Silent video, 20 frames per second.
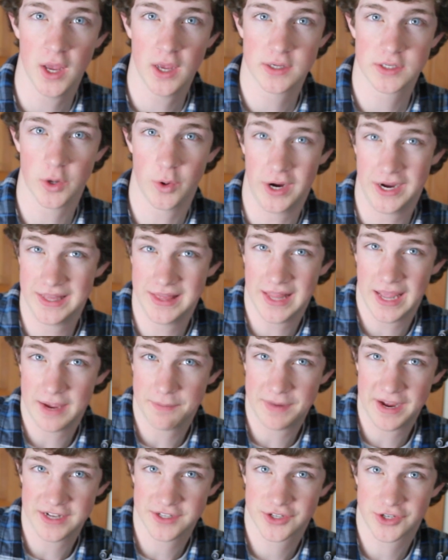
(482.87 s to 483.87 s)
So in
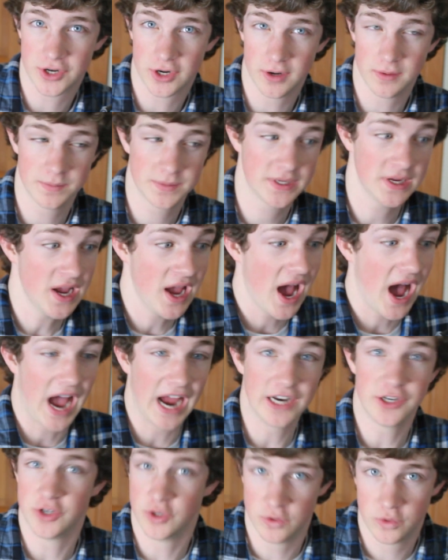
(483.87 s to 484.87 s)
layman's terms,
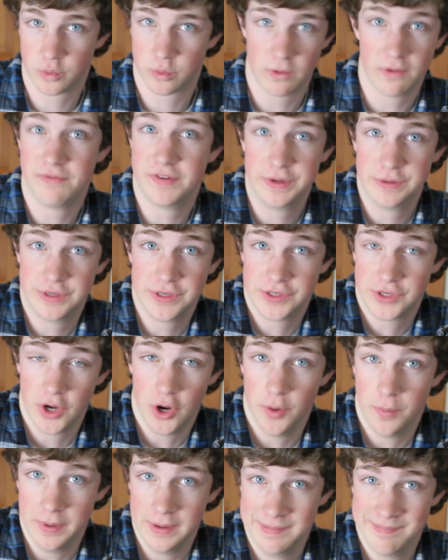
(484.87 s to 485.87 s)
iTunes refuses to
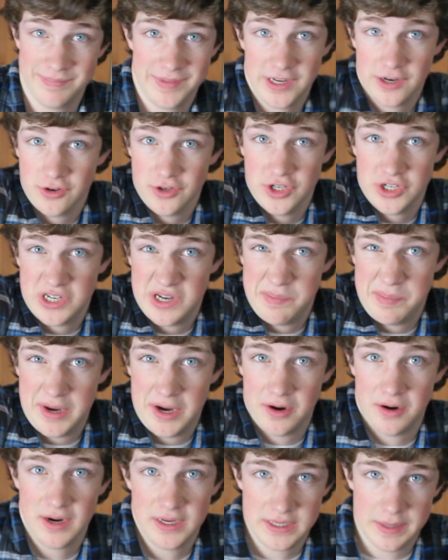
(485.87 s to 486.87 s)
open. It'll just
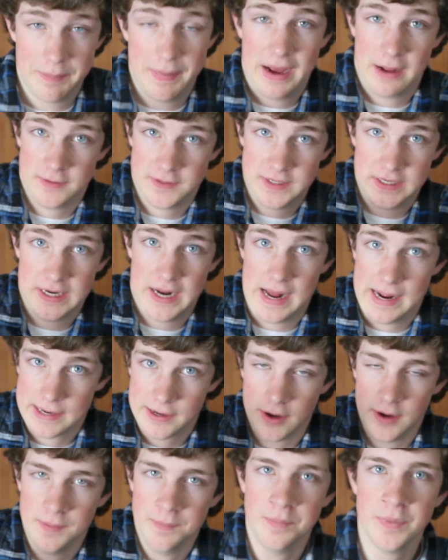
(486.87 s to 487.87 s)
appear as a bouncing
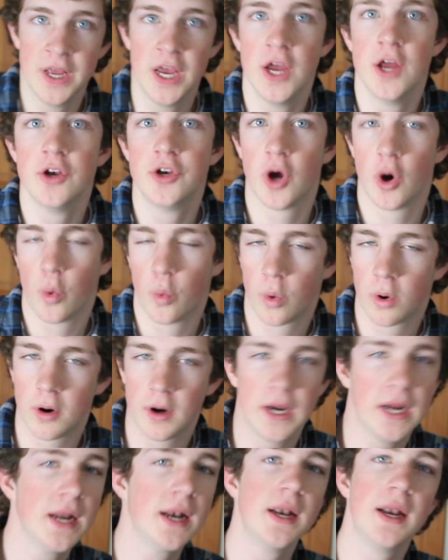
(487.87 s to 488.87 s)
icon. Don't
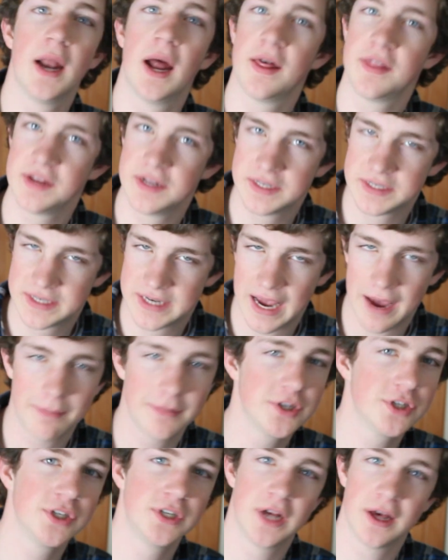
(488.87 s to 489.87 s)
worry, nothing's
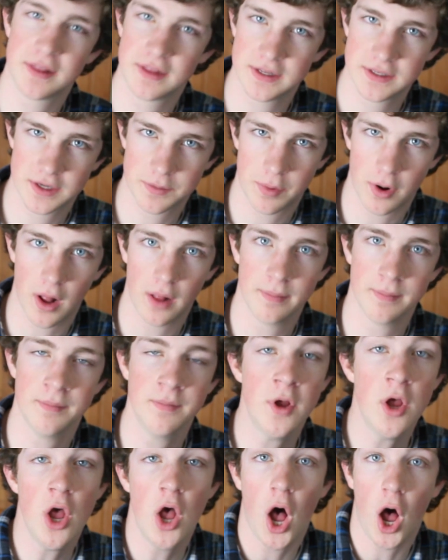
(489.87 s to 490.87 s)
damaged, nothing's a problem.
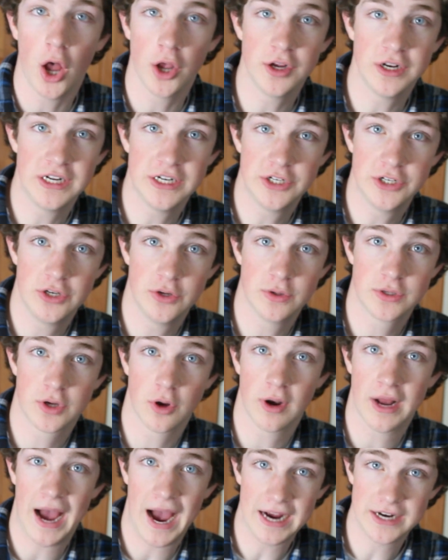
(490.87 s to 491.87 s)
All you need to do is
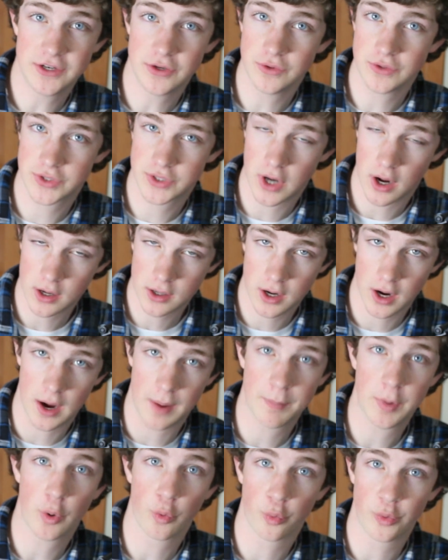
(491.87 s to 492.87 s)
go to
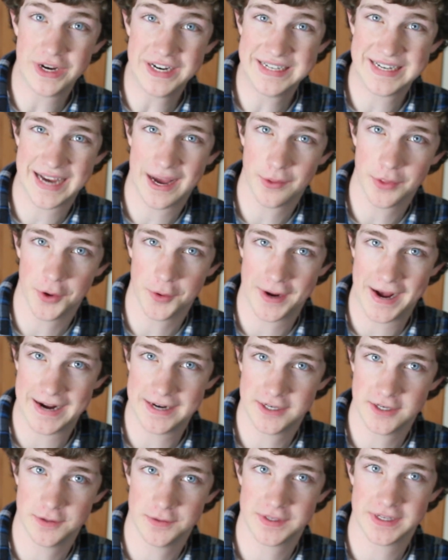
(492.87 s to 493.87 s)
iTunes.com, re-download
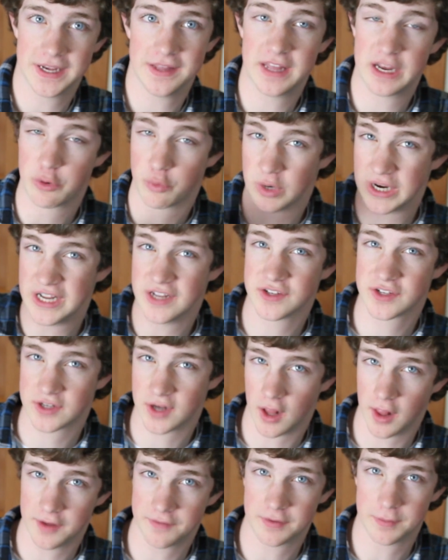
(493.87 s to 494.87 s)
iTunes, and then
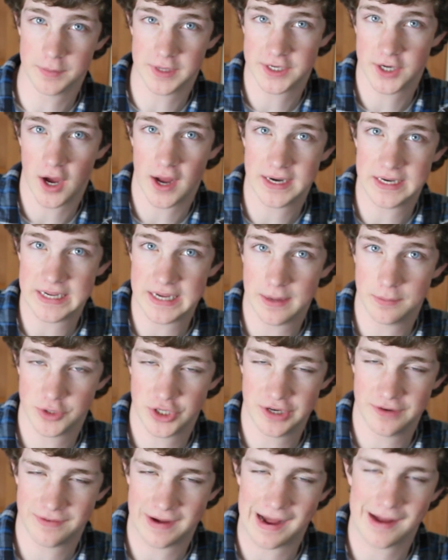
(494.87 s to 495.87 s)
reinstall it from the
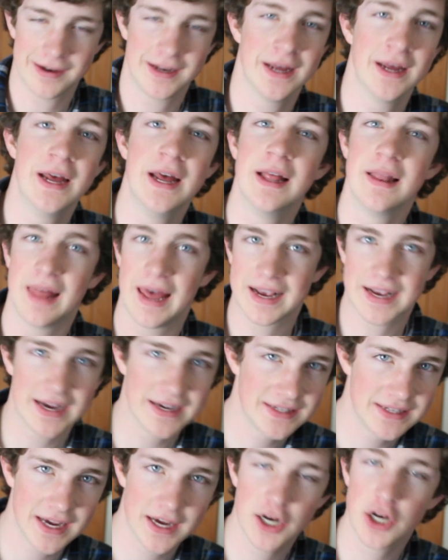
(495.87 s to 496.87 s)
.dmg file. Like
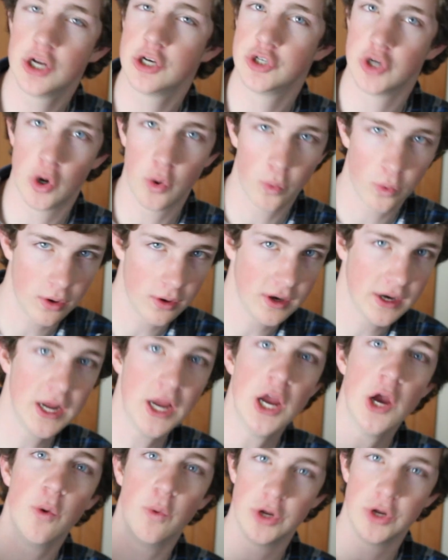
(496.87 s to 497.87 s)
I said, don't worry,
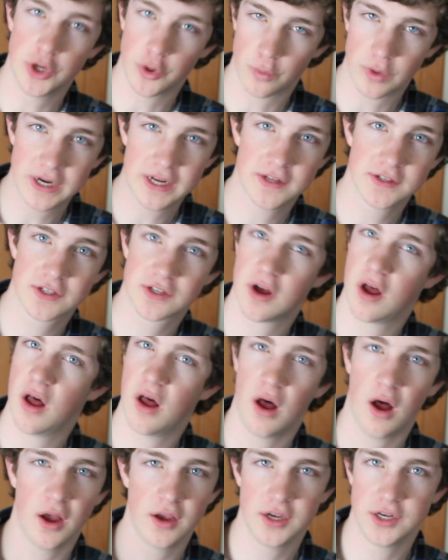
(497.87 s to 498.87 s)
when you reinstall,
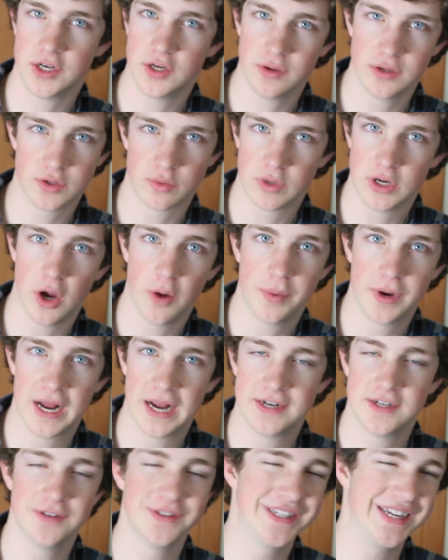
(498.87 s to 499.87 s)
all you do is reopen
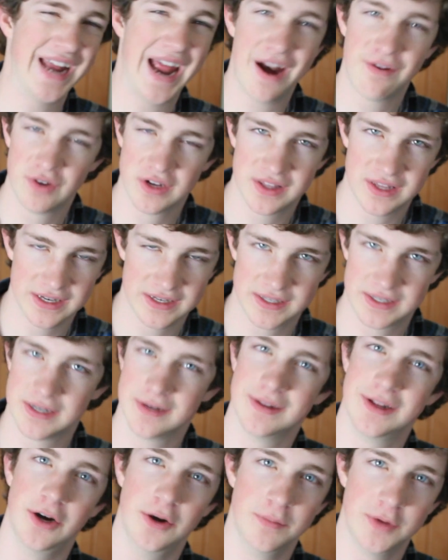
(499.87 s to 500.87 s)
iTunes and everything's
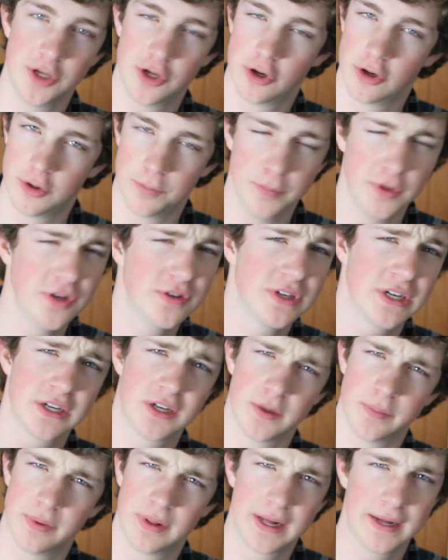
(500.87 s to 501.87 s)
still there. Your music,
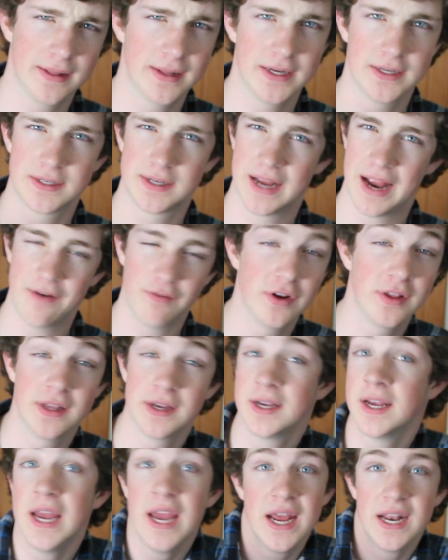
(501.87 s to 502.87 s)
your playlists,
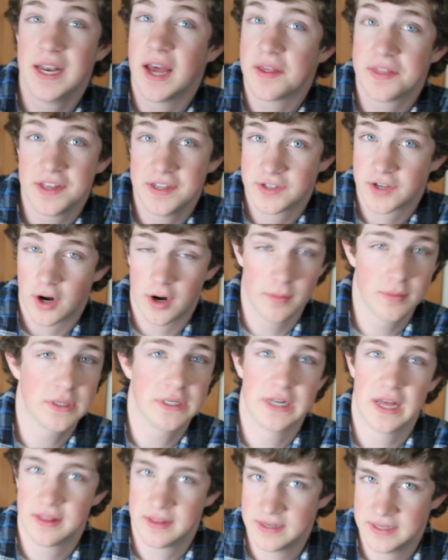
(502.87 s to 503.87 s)
everything. Nothing's harmed,
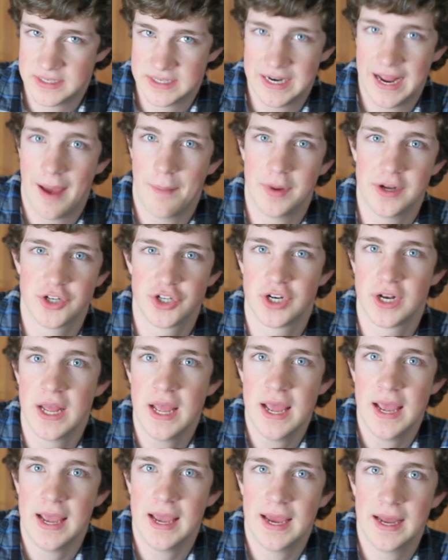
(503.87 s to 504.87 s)
nothing's damaged,
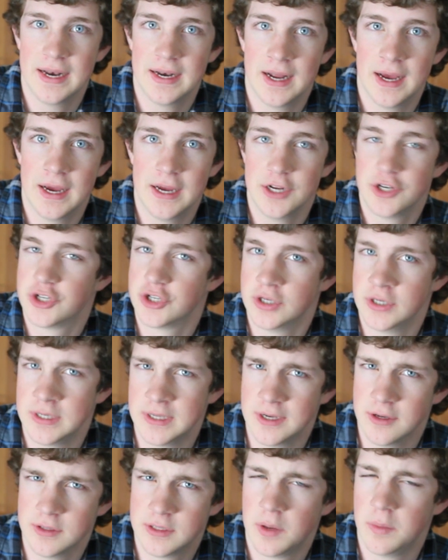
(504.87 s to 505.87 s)
and uh, it shouldn't
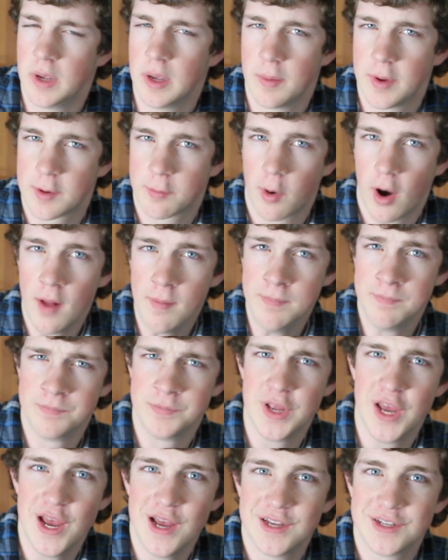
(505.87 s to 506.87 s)
yield to be a big problem.
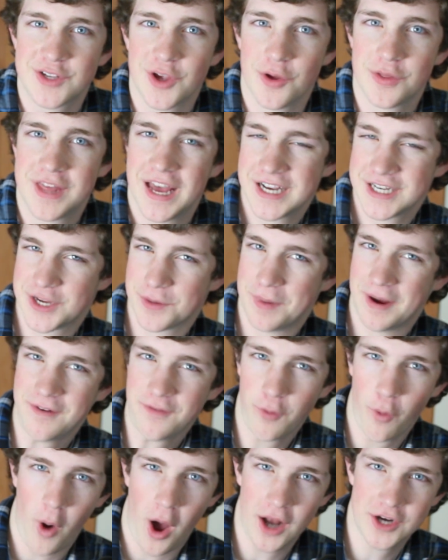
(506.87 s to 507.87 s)
So thanks so much
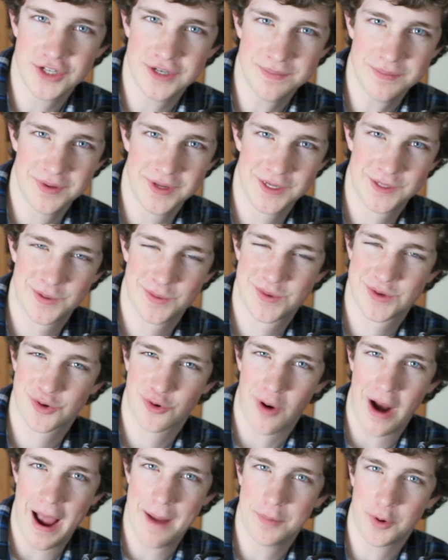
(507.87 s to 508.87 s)
for watching. Please
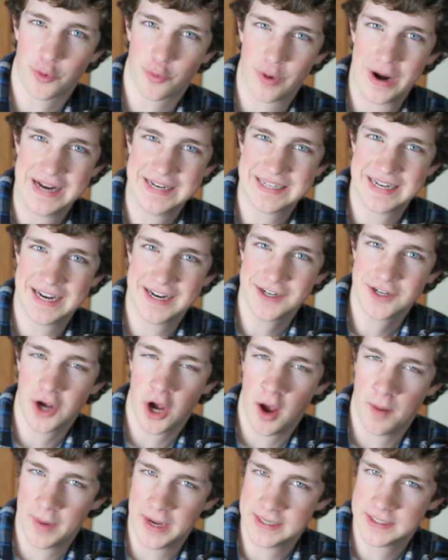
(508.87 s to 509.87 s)
subscribe, rate, and
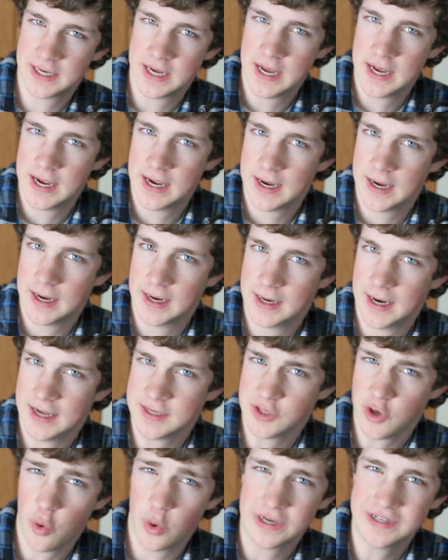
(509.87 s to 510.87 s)
comment. And
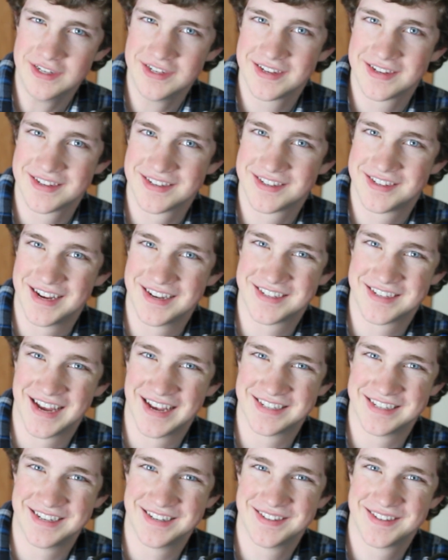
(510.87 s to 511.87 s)
as always, stay
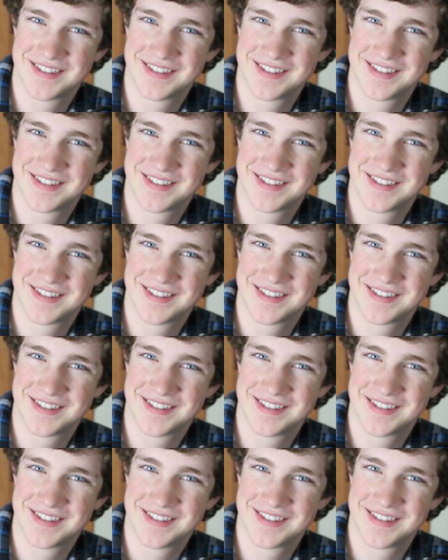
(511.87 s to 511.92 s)
snazzy.